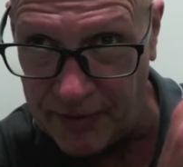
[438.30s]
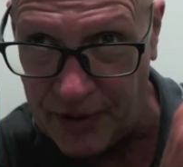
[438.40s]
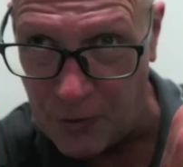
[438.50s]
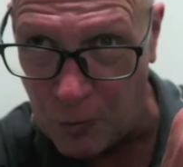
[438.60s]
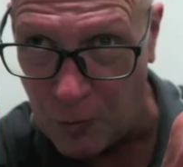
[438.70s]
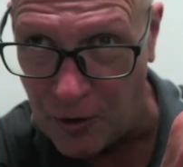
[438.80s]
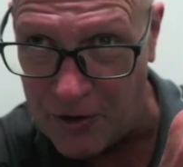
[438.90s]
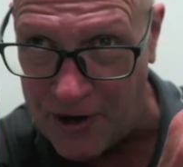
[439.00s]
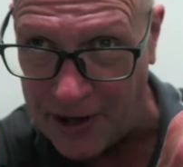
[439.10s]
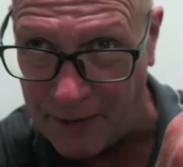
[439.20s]
And a
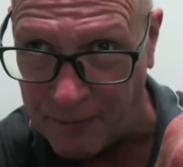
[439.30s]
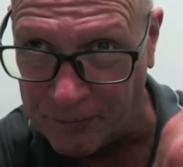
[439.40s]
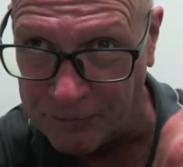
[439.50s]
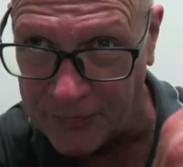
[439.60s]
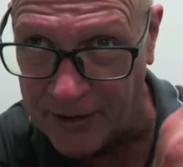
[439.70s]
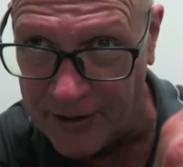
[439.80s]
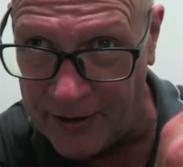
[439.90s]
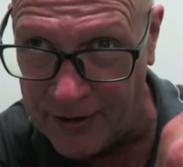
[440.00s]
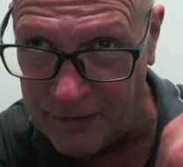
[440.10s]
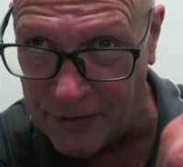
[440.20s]
warning:
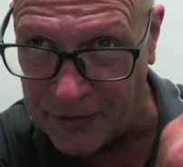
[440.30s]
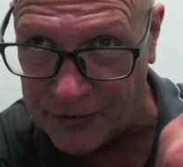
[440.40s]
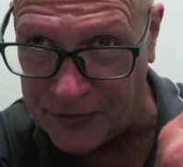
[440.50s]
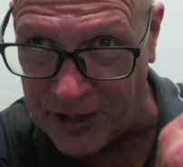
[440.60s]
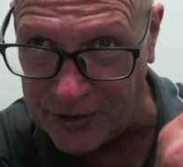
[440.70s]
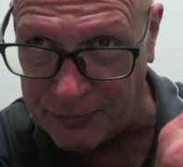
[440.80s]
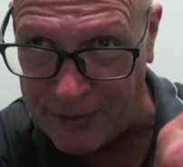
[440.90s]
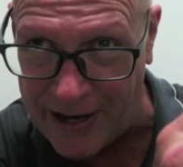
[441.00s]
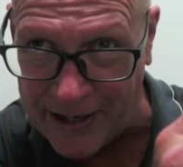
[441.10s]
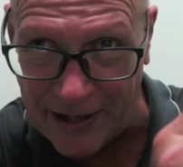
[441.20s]
for the sauce
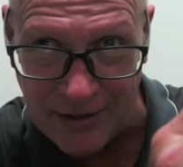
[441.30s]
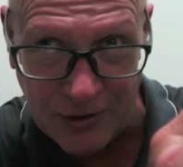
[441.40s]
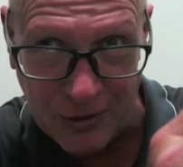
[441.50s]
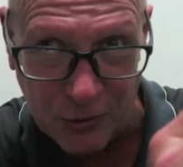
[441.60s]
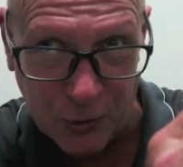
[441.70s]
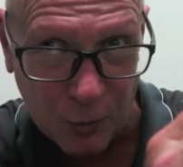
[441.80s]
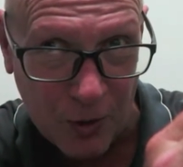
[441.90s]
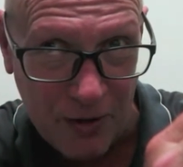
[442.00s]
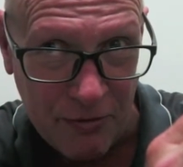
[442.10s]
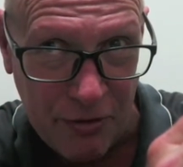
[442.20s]
packet, use
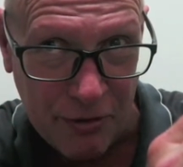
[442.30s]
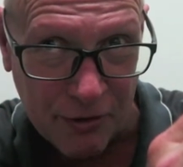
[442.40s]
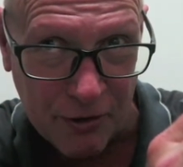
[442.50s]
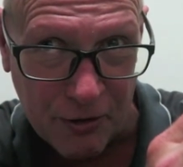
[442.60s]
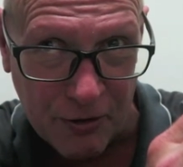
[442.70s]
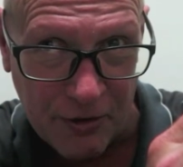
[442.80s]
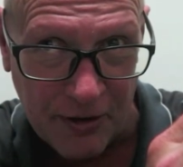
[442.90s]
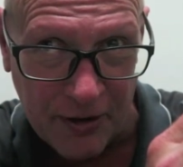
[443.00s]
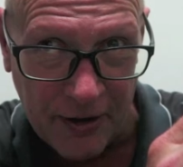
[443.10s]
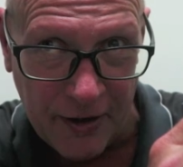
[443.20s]
1/3
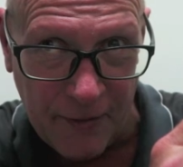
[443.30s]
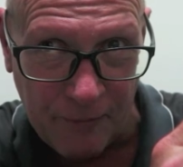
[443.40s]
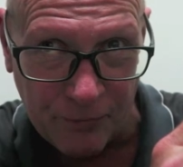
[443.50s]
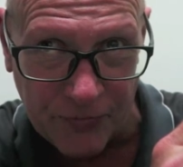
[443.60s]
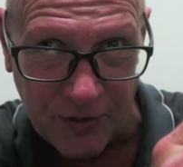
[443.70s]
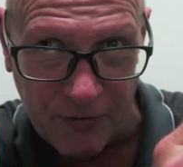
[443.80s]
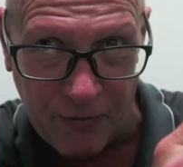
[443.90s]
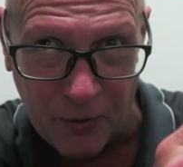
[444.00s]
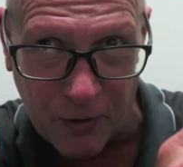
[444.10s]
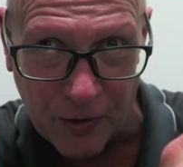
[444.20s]

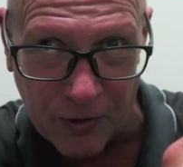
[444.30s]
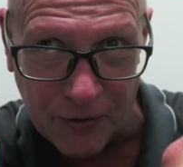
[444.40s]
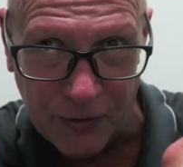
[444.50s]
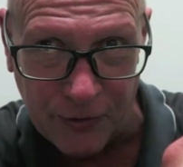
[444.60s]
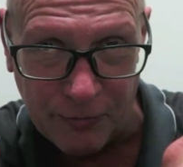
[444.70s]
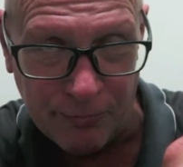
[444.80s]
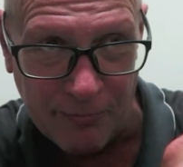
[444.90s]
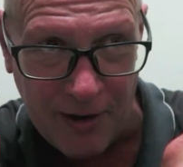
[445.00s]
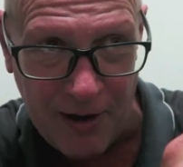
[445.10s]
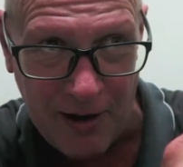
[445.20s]
for
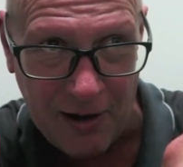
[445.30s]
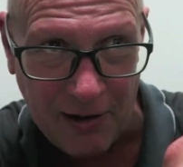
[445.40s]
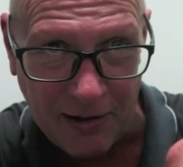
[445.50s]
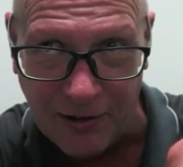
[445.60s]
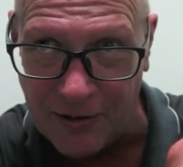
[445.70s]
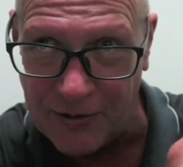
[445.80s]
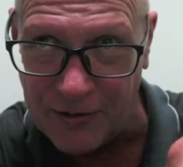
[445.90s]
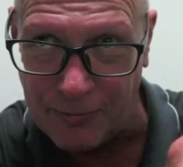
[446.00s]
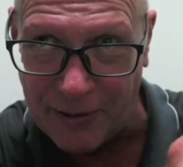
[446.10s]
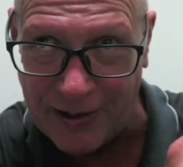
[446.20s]
small
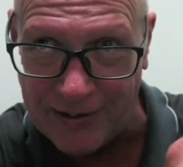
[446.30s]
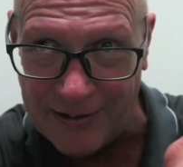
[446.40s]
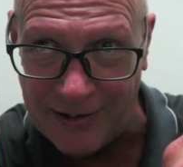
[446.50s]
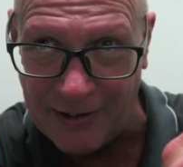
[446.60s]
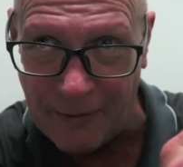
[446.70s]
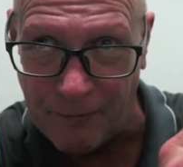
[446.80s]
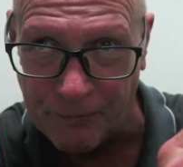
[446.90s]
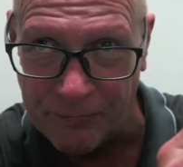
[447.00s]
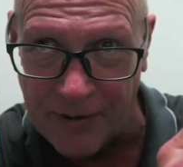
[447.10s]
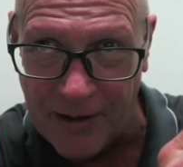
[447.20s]
spicy,
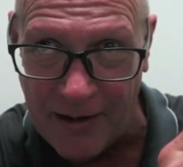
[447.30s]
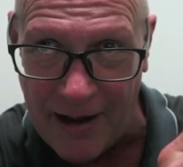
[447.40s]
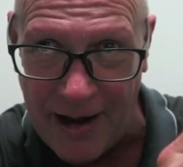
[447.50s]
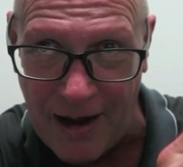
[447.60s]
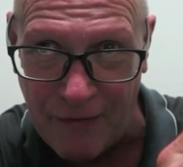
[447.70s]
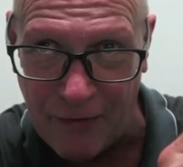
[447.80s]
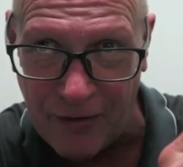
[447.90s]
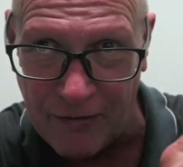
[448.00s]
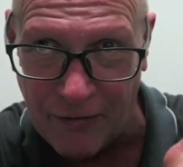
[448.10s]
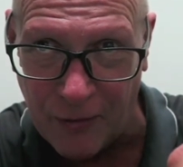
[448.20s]
1/2
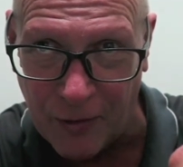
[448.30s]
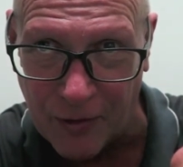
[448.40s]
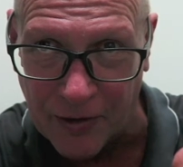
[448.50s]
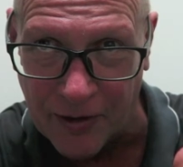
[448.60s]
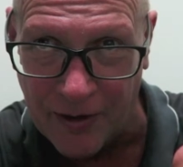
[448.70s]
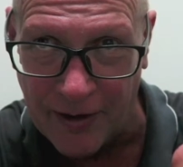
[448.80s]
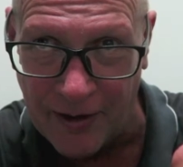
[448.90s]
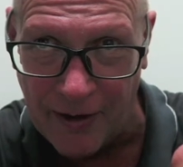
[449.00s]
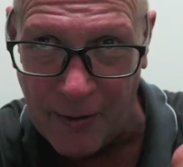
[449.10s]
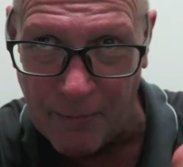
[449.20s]
for
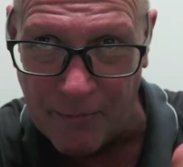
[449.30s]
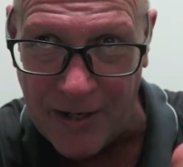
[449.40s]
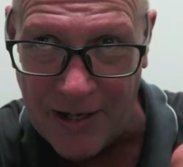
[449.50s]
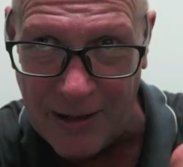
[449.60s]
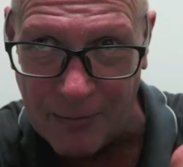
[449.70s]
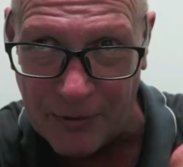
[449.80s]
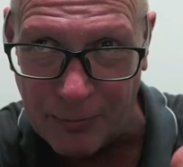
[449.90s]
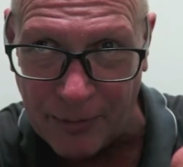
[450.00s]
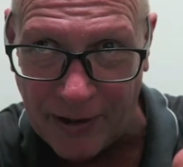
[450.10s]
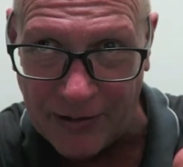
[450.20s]
medium
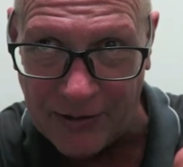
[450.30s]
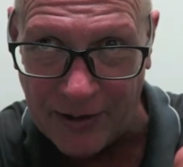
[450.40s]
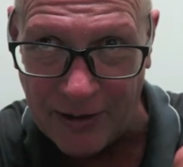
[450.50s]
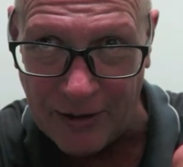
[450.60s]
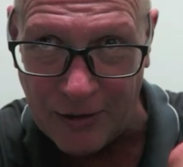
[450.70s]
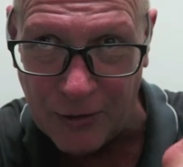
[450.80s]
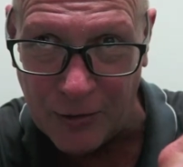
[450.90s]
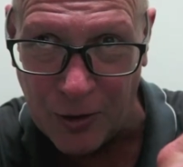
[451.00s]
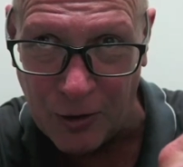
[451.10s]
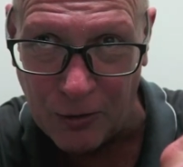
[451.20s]
spicy, and use
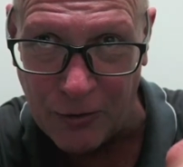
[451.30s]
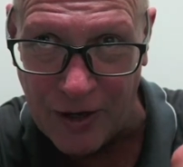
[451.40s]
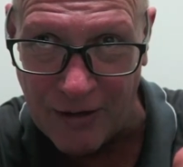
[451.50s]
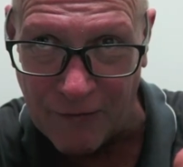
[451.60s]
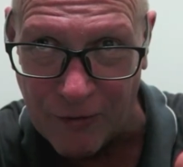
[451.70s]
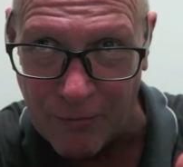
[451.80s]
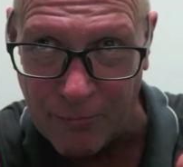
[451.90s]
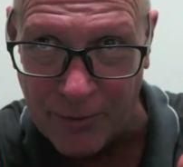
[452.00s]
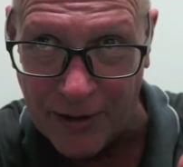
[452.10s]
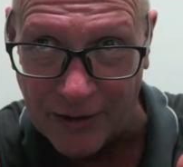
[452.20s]
the whole thing for
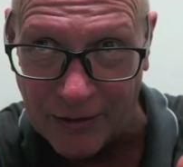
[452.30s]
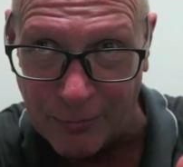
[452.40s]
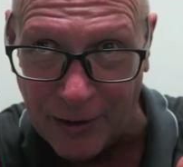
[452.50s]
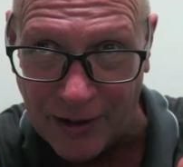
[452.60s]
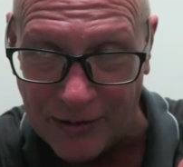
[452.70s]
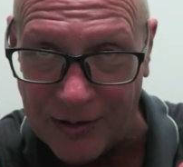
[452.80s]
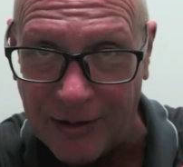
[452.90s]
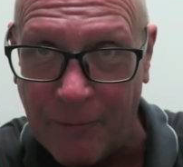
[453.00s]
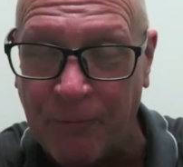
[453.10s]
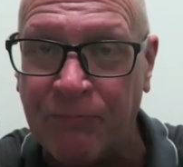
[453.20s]
big spicy.